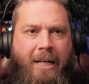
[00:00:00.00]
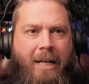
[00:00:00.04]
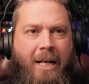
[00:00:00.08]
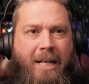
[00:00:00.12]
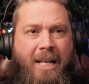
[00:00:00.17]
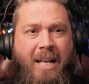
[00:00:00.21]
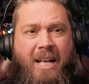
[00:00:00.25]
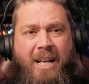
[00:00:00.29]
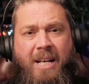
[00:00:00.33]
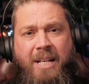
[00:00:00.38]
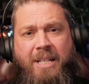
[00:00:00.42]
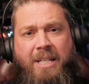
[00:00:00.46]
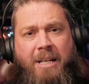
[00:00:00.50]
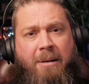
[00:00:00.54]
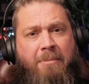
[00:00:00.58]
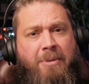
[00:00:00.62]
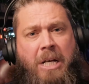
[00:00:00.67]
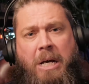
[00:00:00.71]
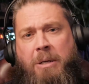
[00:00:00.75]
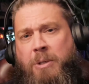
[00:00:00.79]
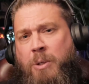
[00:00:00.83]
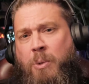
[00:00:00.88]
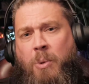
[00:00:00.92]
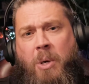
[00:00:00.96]
Like,
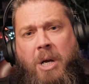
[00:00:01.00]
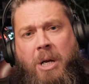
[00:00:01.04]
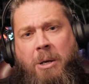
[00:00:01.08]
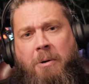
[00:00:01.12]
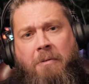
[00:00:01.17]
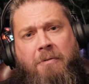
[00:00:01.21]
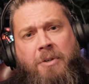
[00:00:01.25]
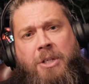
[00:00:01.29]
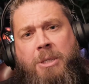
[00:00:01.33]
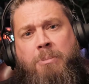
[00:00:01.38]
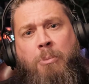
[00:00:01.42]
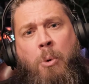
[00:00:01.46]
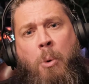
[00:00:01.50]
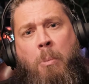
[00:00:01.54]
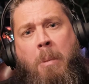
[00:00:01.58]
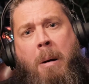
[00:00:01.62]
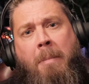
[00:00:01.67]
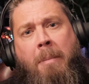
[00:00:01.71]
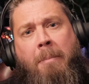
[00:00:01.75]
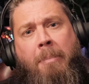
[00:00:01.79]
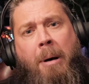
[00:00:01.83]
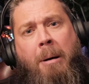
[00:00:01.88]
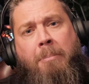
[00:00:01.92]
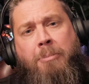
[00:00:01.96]
sometimes we're working with a small mom
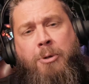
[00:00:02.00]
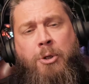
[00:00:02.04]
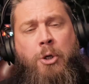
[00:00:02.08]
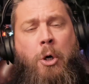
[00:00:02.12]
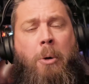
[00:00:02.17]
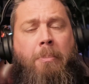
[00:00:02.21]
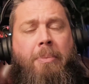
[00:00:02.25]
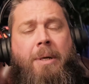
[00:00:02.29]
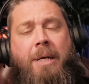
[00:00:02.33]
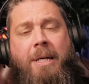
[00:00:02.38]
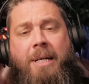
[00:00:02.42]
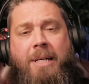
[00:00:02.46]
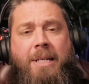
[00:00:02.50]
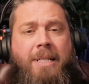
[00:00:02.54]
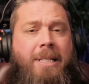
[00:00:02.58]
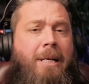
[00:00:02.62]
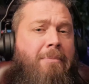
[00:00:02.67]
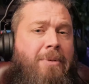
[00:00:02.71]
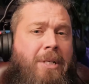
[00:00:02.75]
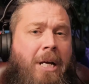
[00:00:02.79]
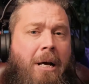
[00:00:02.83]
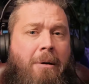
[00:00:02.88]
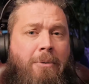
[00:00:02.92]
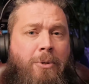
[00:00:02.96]
and pop shop,
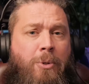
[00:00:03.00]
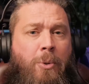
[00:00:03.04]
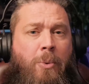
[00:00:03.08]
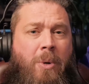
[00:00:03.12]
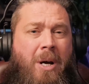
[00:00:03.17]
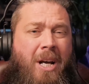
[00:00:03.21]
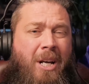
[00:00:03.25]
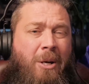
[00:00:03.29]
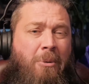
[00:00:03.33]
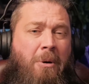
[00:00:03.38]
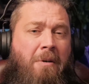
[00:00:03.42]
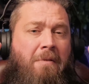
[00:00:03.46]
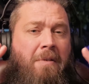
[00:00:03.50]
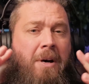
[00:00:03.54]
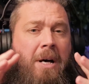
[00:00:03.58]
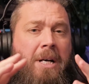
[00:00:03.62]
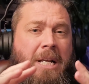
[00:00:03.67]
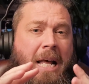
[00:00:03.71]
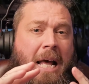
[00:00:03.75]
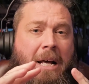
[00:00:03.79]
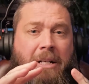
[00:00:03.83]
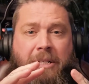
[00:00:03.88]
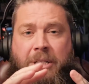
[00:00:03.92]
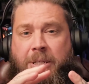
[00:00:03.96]
sometimes we're working with
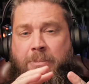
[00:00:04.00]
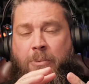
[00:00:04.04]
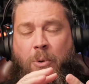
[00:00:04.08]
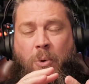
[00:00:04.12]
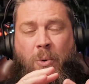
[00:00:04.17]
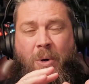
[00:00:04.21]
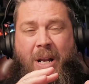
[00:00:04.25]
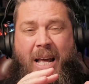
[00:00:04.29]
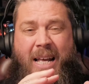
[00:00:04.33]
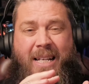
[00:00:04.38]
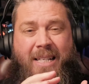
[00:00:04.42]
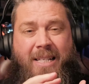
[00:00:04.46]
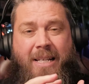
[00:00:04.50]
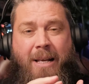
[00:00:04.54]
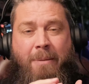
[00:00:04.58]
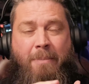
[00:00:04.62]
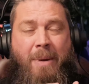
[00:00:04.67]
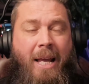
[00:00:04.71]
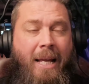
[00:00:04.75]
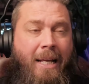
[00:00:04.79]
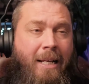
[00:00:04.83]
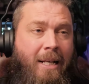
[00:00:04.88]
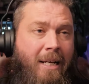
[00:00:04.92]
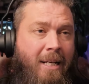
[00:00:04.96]
a small
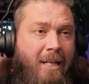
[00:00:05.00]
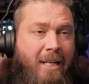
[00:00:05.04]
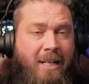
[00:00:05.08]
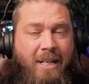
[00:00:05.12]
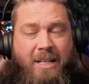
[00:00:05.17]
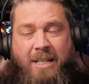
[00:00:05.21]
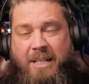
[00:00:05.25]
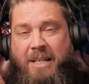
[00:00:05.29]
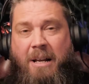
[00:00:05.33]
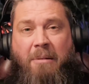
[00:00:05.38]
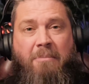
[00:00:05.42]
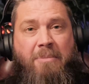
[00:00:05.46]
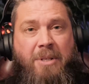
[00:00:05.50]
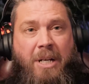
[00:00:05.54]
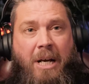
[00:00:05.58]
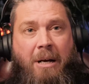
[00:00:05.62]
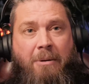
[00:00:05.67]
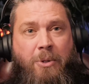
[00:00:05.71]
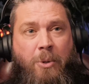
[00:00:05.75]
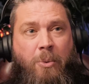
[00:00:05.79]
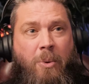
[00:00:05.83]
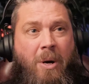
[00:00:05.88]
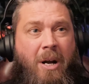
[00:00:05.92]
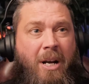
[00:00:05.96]
SME,
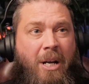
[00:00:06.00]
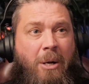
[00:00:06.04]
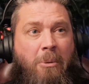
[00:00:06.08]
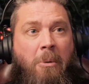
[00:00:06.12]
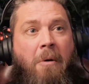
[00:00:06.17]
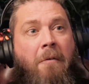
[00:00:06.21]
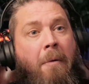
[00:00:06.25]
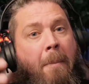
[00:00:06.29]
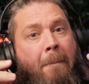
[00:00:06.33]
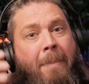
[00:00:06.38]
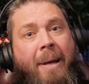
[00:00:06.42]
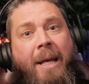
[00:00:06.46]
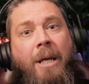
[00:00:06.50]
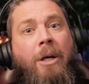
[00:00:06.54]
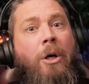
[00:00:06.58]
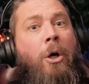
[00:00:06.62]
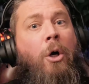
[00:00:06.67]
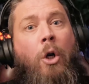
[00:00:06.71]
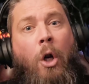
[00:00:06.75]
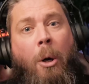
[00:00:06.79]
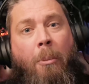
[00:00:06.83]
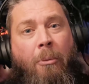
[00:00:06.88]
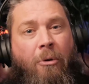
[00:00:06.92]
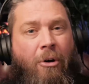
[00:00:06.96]
sometimes we're working with a big
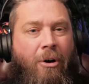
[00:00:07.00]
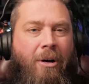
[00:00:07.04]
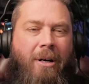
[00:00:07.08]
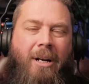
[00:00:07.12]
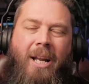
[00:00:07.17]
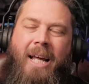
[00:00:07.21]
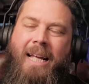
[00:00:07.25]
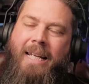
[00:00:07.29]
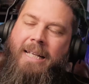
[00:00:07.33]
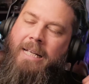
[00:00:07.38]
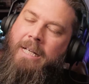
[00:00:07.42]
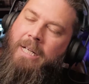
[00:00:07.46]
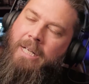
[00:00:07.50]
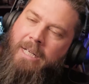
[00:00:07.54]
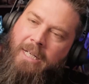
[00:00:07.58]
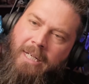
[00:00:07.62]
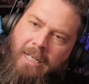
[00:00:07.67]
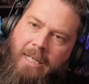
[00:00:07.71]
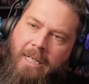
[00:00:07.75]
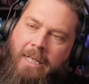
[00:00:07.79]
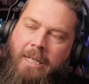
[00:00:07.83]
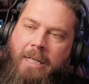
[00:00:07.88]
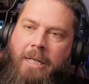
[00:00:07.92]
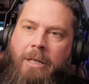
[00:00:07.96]
conglomerate. Like,
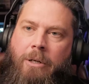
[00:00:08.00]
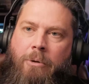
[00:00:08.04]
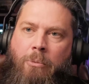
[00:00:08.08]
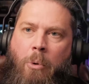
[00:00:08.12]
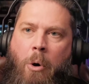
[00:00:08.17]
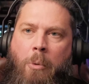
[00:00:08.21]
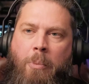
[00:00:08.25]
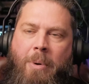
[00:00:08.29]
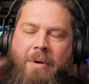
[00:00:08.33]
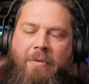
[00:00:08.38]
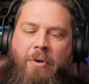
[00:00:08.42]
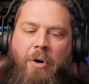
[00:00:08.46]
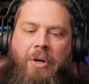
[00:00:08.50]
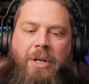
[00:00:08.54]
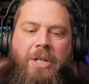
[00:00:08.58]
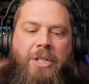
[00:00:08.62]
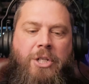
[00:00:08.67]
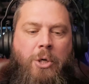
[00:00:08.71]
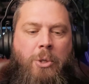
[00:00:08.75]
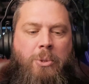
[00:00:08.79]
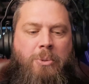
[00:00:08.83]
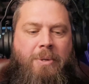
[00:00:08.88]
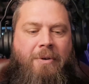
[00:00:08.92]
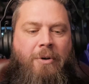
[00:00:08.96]
what we've got to
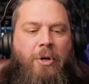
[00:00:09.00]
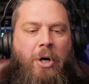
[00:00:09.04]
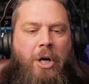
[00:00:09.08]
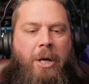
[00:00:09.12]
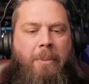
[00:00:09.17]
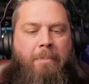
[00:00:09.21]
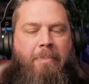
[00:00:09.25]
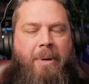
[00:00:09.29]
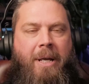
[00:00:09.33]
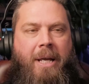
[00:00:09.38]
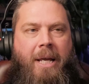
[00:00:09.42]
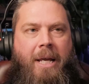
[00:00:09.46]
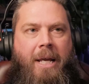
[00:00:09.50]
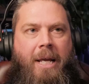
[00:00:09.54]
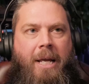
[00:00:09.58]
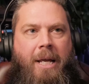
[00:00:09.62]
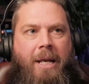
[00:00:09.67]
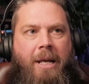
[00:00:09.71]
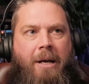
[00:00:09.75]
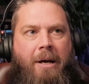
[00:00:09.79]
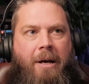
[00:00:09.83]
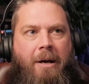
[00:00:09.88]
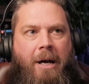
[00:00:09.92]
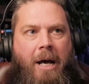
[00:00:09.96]
do is we've got to
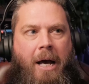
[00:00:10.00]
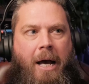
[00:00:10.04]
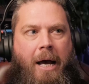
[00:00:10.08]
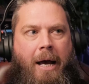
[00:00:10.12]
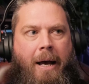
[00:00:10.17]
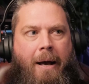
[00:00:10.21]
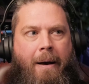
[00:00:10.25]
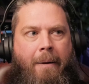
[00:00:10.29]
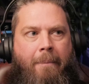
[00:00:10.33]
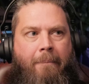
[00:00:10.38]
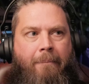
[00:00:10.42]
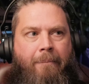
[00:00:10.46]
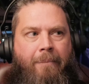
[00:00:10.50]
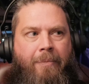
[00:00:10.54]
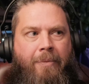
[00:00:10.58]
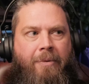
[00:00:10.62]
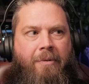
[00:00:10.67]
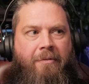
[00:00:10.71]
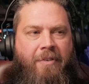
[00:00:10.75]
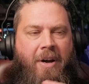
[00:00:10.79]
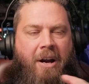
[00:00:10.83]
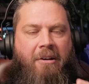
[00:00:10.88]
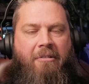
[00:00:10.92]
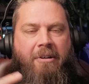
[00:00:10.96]
be
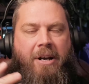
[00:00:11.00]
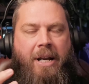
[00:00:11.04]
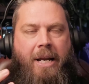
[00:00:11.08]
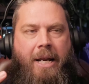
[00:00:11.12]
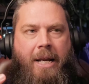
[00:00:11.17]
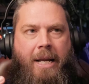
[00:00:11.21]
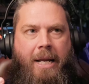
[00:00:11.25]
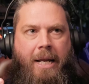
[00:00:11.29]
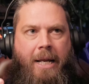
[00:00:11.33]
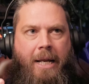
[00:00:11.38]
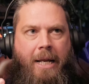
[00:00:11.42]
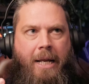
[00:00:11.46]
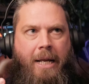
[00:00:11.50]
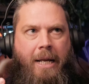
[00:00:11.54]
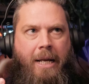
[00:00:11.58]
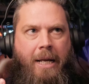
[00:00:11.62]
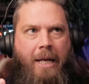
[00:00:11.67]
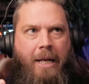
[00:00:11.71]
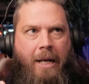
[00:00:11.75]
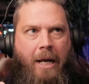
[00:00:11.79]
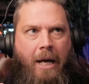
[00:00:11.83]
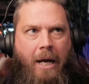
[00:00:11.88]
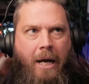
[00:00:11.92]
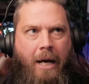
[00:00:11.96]

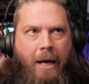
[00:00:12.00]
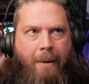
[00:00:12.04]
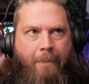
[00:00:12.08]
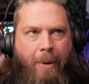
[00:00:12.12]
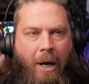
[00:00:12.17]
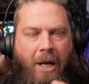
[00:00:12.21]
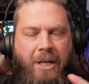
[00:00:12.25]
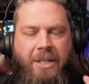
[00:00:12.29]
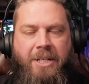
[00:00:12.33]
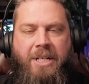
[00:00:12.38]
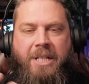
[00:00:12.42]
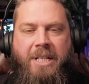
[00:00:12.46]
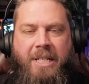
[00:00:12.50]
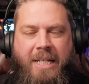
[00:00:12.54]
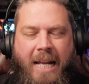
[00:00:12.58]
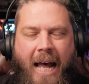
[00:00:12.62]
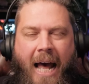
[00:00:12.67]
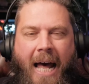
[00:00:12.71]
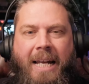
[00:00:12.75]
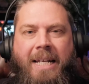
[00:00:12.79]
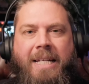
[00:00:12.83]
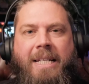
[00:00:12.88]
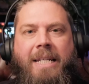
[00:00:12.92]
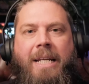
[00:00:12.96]
very
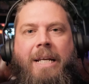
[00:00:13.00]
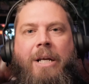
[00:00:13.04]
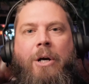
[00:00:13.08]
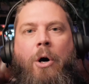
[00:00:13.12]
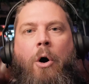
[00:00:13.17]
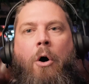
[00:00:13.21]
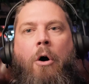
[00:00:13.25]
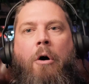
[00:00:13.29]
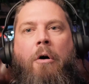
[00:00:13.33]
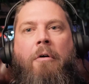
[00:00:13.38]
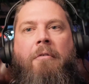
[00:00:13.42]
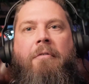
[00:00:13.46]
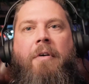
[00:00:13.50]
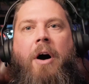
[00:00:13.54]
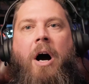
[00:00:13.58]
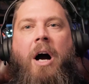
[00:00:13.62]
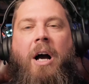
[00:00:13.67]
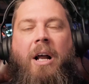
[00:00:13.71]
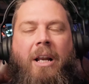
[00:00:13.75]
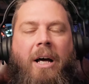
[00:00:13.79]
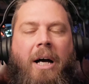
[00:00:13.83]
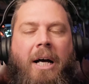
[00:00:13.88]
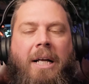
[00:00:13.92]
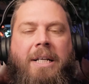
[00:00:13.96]
understanding of our
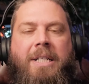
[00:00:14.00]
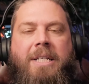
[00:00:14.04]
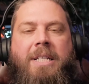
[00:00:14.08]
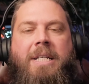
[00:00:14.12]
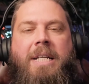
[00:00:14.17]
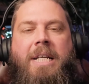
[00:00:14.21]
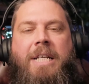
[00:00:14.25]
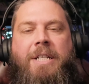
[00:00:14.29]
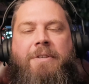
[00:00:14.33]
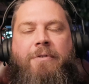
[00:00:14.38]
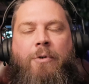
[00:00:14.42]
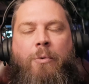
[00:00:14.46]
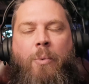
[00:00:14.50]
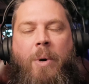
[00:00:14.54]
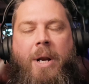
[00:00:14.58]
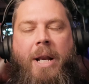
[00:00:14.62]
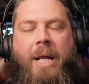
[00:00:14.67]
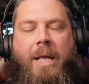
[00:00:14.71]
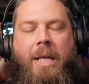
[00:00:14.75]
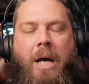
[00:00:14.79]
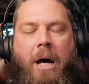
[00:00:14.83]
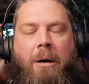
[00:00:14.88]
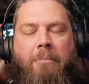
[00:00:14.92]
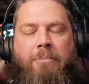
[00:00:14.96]
clients' needs for when
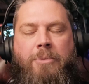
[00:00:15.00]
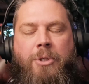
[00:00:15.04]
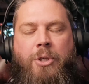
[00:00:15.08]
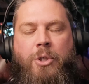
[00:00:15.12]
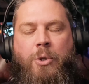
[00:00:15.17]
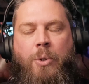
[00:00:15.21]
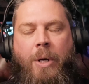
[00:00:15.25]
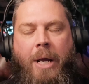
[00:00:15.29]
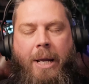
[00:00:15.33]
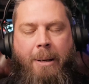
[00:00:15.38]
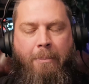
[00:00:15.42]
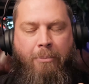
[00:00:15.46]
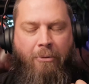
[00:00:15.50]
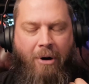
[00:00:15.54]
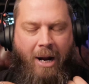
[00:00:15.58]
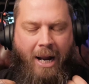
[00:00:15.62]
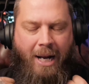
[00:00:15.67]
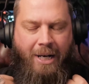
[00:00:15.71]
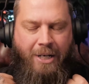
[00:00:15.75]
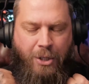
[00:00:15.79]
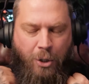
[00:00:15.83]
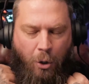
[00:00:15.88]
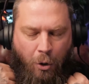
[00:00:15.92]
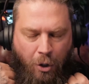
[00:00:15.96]
it comes to a
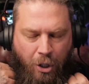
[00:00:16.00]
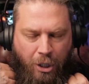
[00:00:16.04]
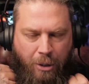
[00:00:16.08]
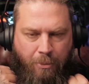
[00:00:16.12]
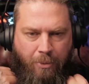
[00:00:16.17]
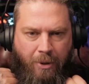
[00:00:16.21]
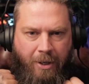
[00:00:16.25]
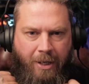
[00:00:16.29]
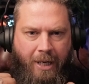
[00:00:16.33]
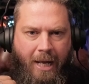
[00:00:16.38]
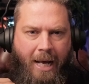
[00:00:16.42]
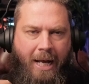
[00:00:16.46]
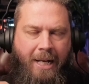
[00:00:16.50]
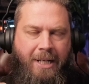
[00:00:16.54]
brand document.